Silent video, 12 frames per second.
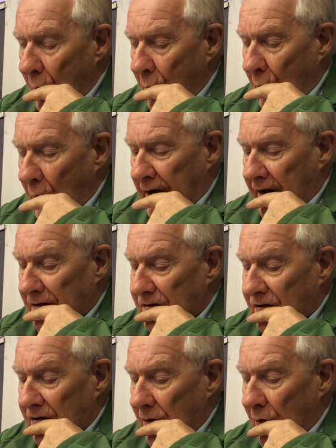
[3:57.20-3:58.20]
We can
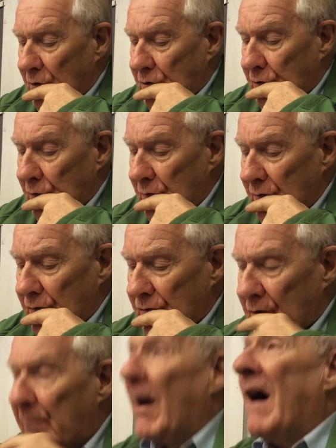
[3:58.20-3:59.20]
say also
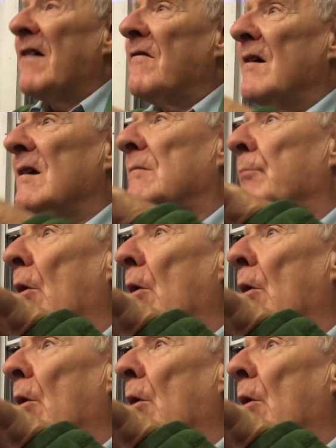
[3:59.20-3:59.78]
the private